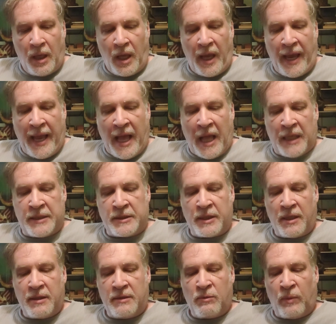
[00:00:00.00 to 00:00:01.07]
And
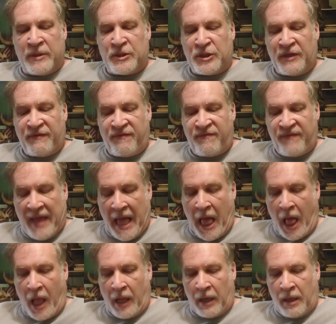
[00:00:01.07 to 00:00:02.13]
when she
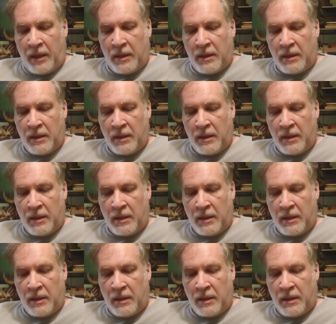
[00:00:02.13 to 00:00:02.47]
fell,